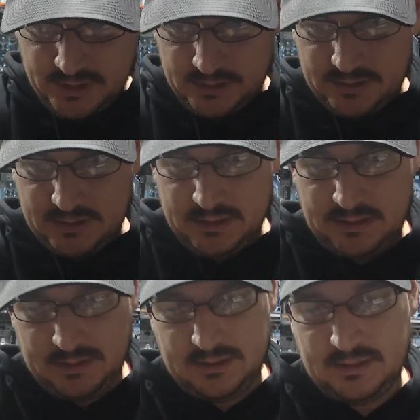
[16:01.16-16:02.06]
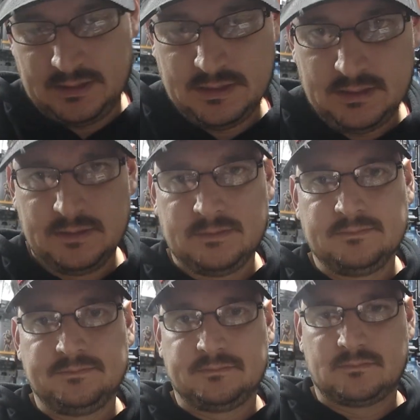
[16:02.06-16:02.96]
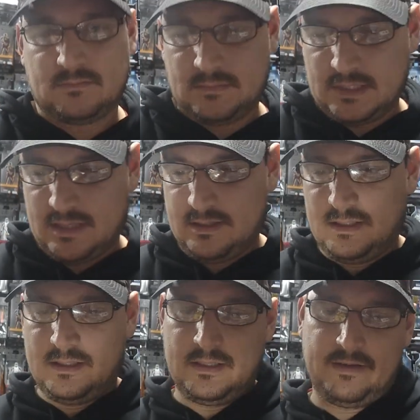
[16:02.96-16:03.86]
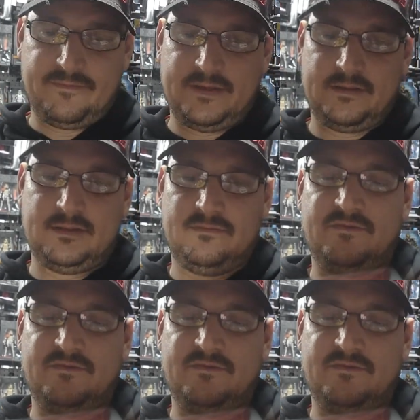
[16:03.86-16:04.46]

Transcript: Justice. And then I found